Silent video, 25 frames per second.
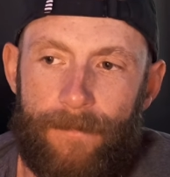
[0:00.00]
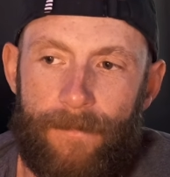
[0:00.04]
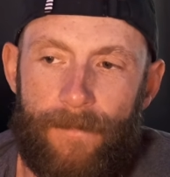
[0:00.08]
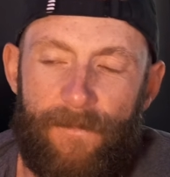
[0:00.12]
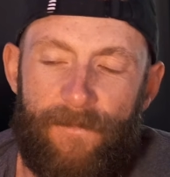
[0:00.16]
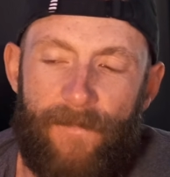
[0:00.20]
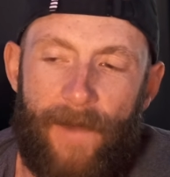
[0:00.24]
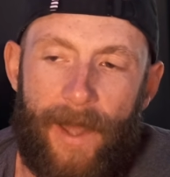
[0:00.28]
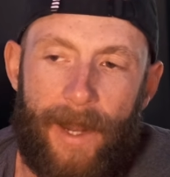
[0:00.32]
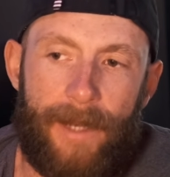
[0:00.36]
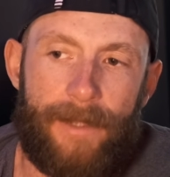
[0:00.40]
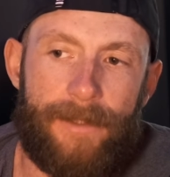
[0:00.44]

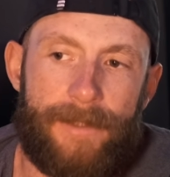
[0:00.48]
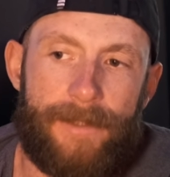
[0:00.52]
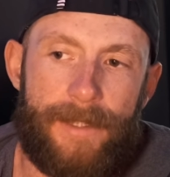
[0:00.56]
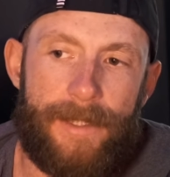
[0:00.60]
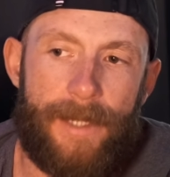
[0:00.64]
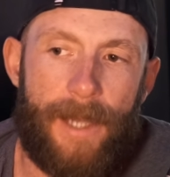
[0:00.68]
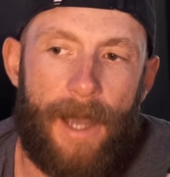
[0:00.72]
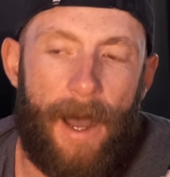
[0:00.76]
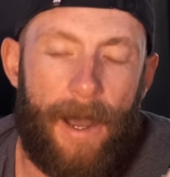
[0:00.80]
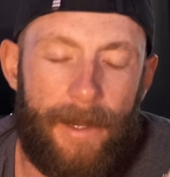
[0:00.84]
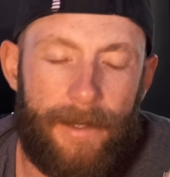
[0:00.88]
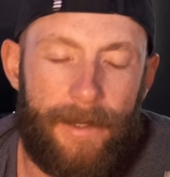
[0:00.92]

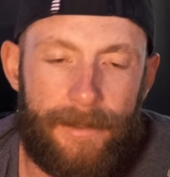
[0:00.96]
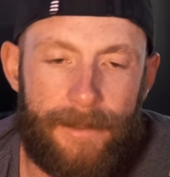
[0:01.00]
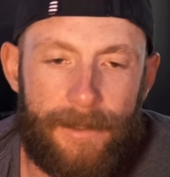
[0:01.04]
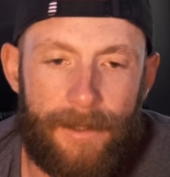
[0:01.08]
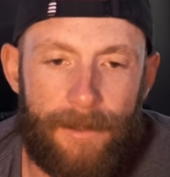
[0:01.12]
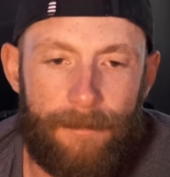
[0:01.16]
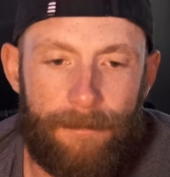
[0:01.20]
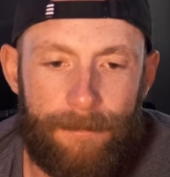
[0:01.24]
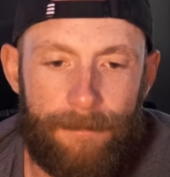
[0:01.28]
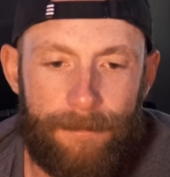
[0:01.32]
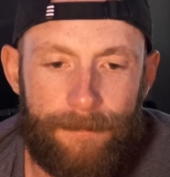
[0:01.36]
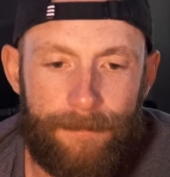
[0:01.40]
vanity
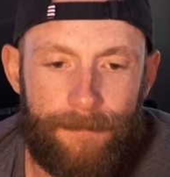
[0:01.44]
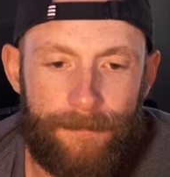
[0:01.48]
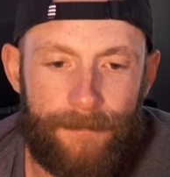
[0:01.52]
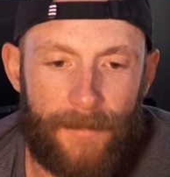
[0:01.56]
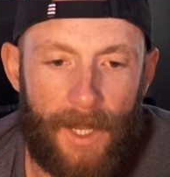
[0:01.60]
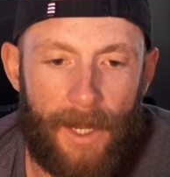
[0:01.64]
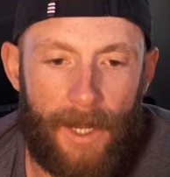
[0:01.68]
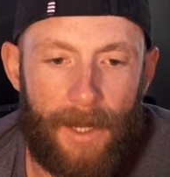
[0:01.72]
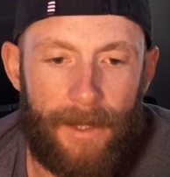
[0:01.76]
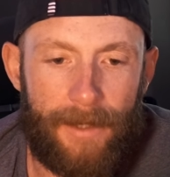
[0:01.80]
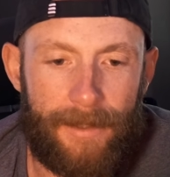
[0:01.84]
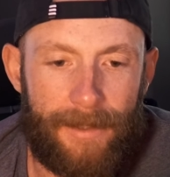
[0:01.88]
item,
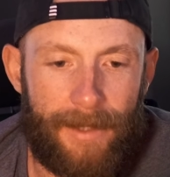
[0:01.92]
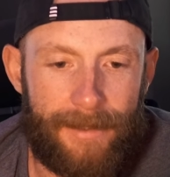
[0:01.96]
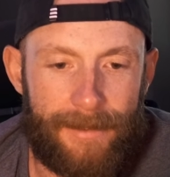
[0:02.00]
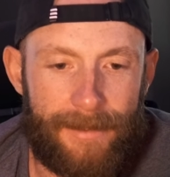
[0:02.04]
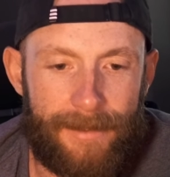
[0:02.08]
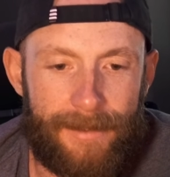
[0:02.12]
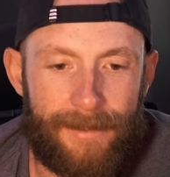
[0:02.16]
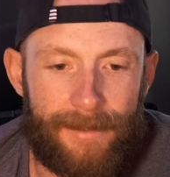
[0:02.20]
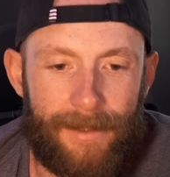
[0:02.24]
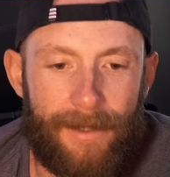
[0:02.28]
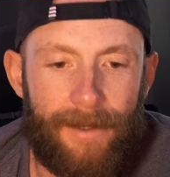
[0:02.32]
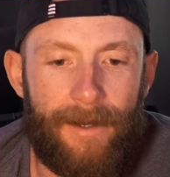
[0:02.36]
and
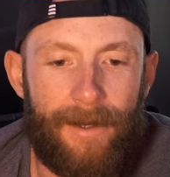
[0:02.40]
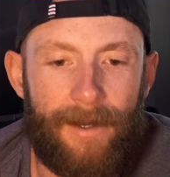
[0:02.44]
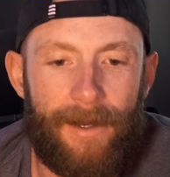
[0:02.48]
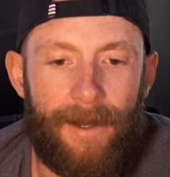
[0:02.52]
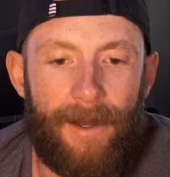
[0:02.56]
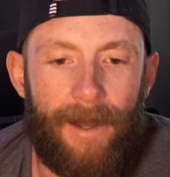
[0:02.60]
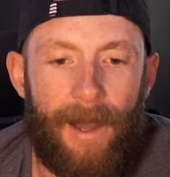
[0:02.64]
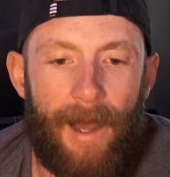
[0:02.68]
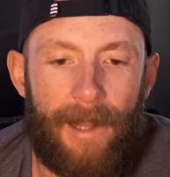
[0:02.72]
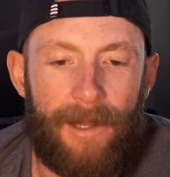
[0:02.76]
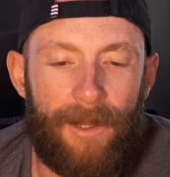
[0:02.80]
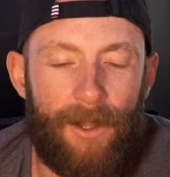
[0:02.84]
that's
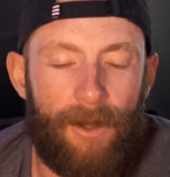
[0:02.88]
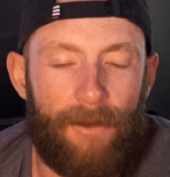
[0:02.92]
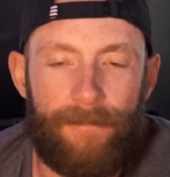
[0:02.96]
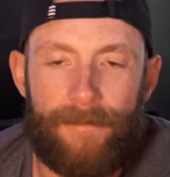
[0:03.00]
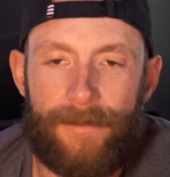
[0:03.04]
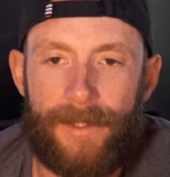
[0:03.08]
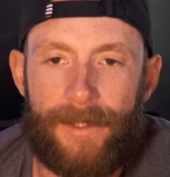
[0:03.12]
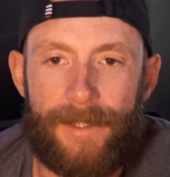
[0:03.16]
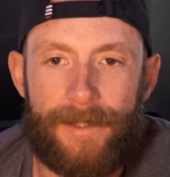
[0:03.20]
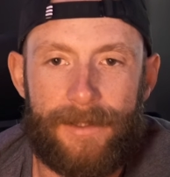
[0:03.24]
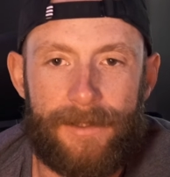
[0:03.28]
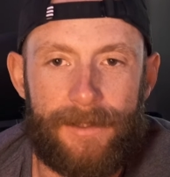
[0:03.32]
I love
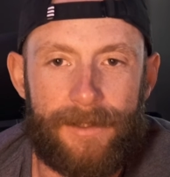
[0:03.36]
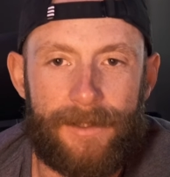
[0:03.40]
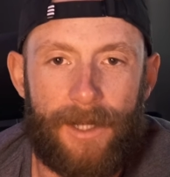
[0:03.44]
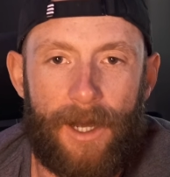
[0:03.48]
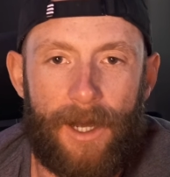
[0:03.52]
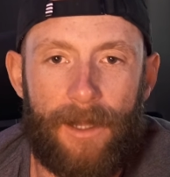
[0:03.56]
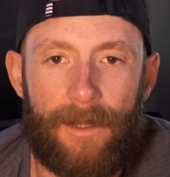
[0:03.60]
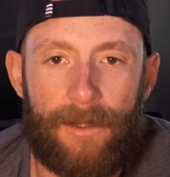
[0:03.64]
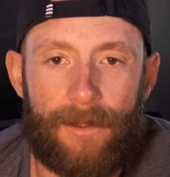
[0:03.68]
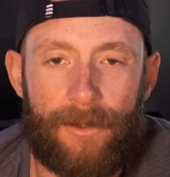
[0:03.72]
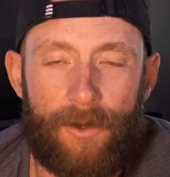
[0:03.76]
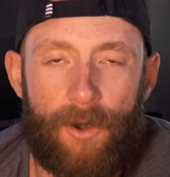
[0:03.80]
these
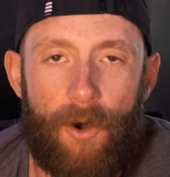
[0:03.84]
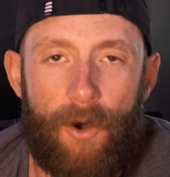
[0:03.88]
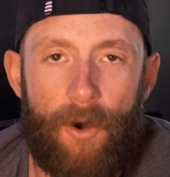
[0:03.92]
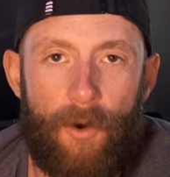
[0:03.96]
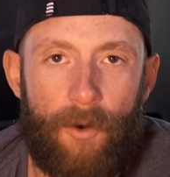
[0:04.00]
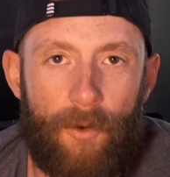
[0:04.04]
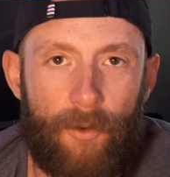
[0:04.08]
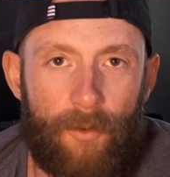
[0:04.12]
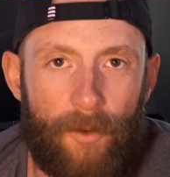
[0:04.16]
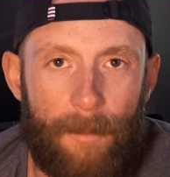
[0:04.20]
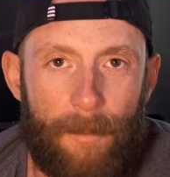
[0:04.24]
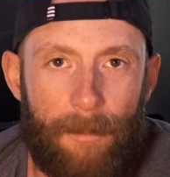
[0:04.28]
Skull and
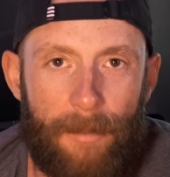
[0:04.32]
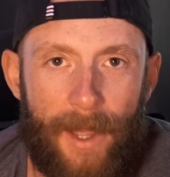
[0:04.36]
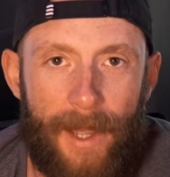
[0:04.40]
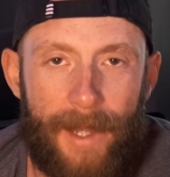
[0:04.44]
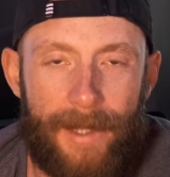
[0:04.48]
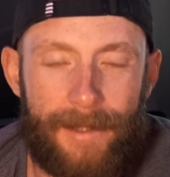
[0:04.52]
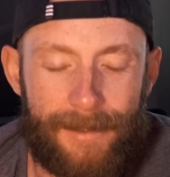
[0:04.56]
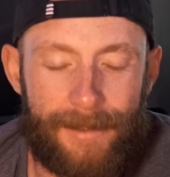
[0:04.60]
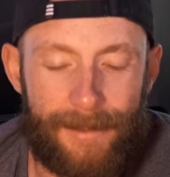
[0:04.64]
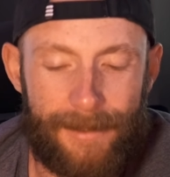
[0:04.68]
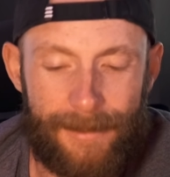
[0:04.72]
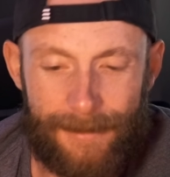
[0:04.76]
Co grip
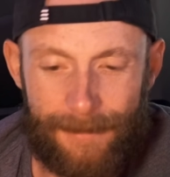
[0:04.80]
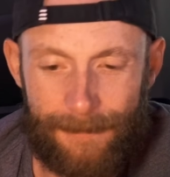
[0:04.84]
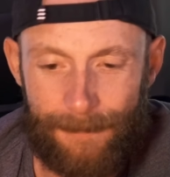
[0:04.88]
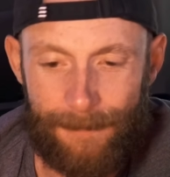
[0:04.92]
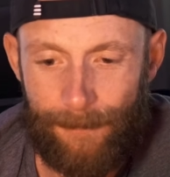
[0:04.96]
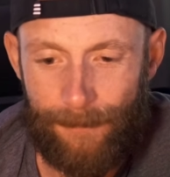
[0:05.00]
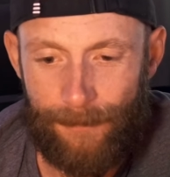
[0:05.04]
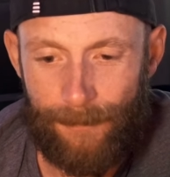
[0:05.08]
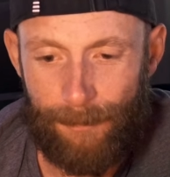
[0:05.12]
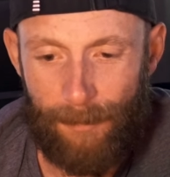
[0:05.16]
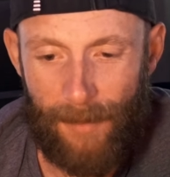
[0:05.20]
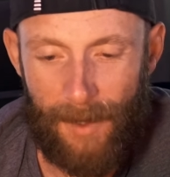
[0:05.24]
cases.
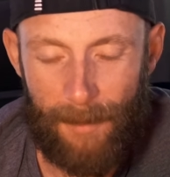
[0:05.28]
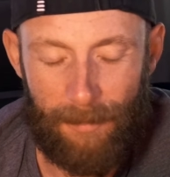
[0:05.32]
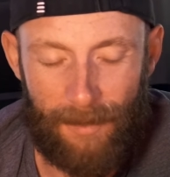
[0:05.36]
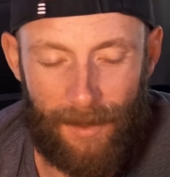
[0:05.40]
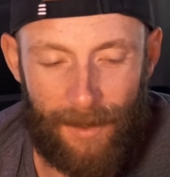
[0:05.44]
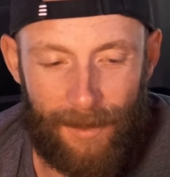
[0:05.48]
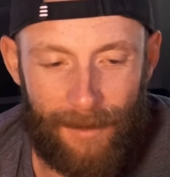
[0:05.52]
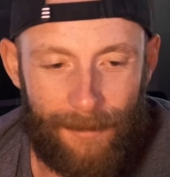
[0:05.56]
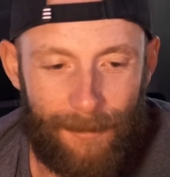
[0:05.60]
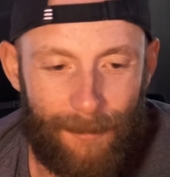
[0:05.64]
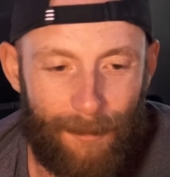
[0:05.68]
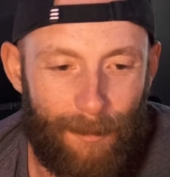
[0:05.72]
People